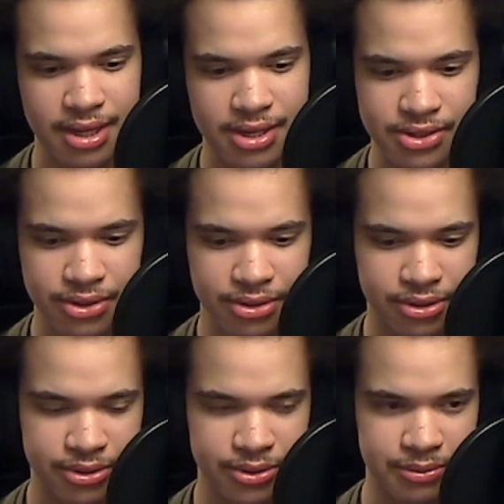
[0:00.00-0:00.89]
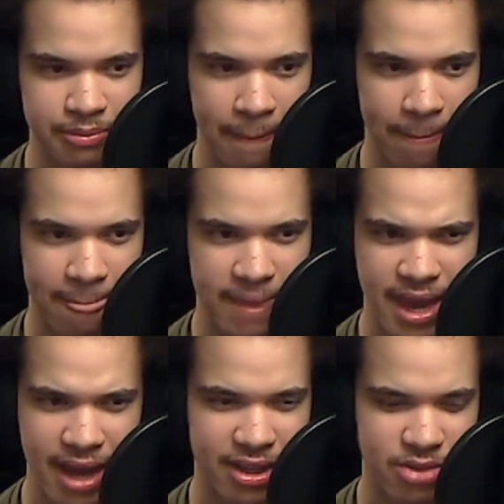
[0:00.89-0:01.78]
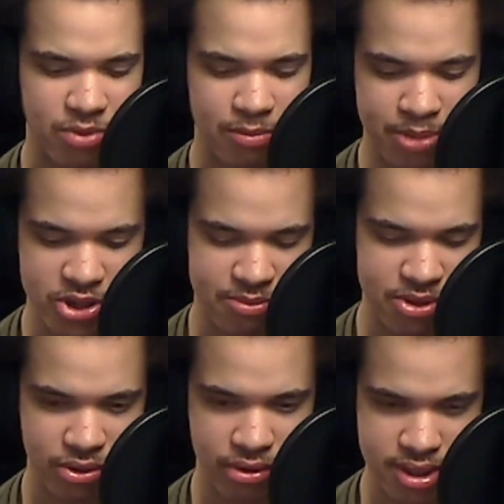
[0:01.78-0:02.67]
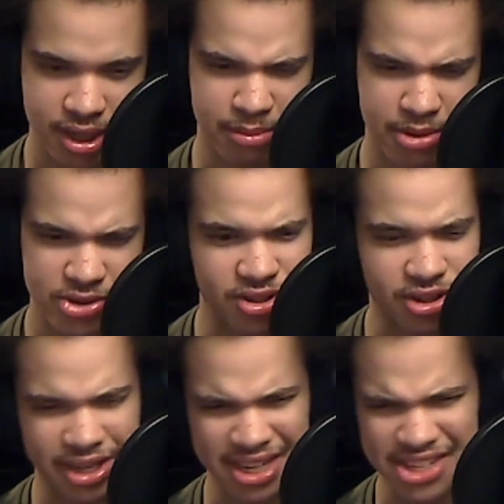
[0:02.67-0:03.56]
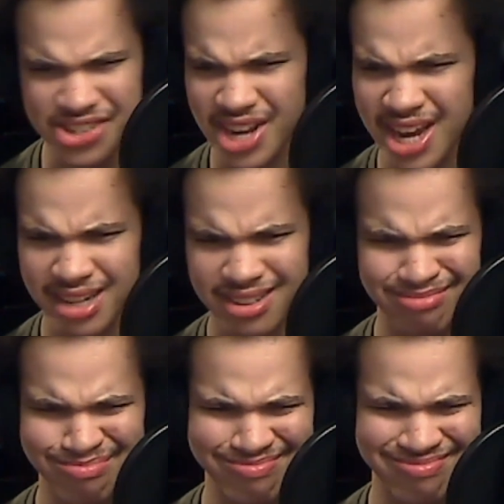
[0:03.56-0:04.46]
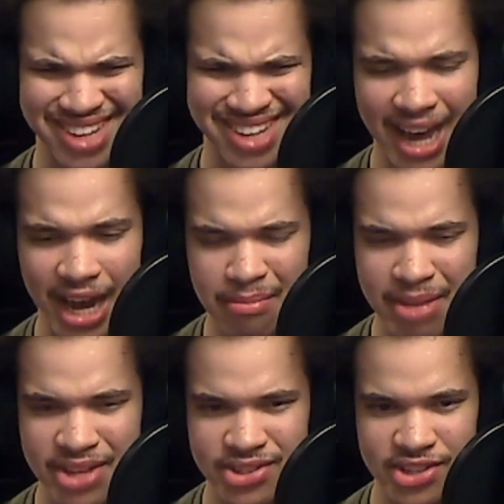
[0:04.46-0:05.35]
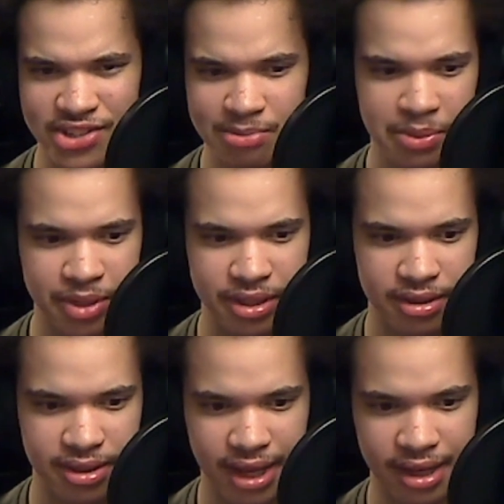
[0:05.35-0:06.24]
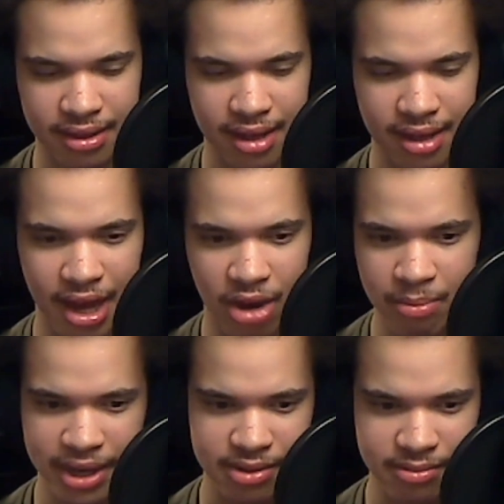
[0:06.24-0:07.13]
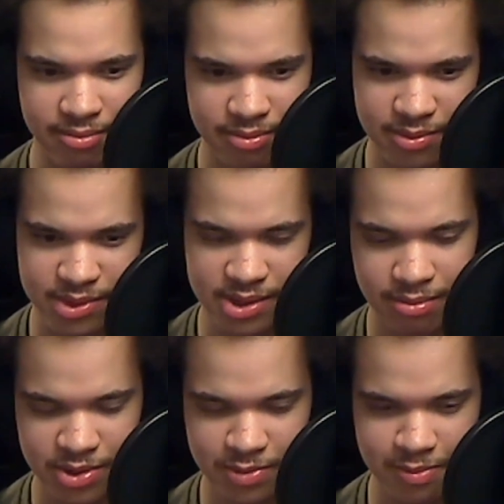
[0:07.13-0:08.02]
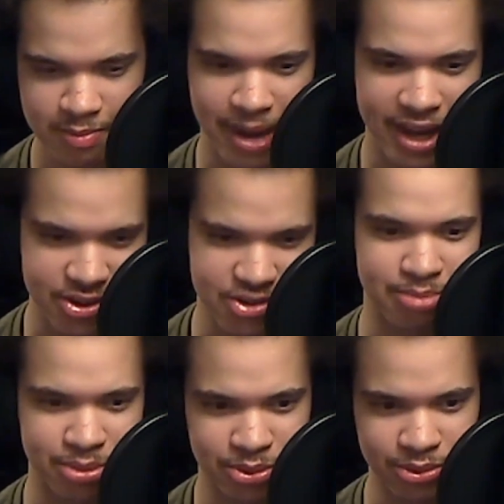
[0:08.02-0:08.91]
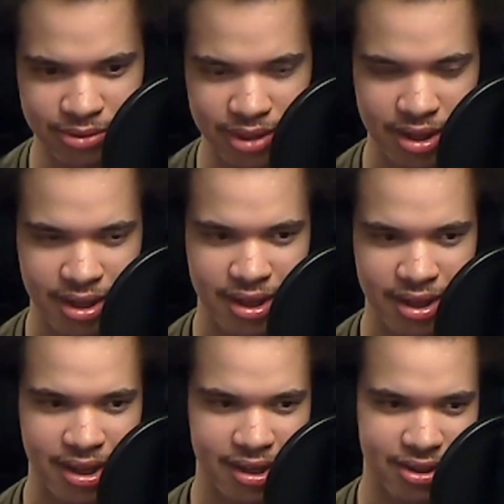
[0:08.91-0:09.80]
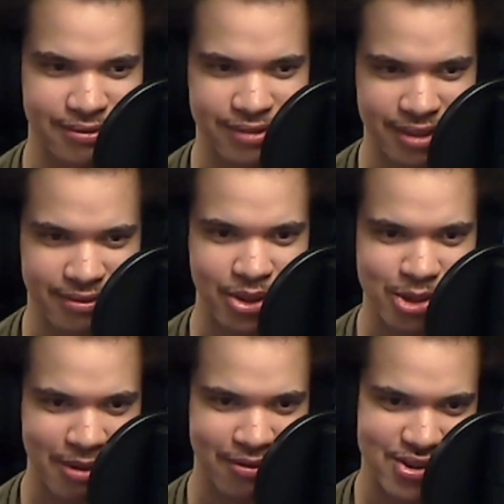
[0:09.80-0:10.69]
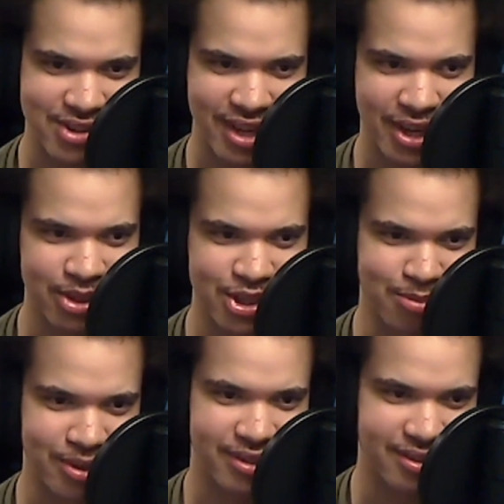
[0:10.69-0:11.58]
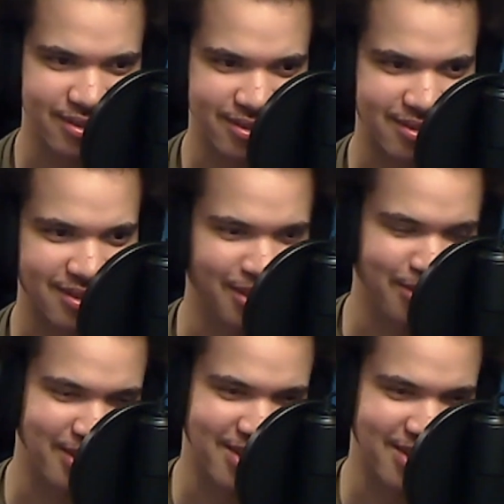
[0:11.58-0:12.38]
So yeah, that's what pushed me towards like immersive learning. It kind of made sense to me with like how my Spanish improved, even though it's my first language, but living in the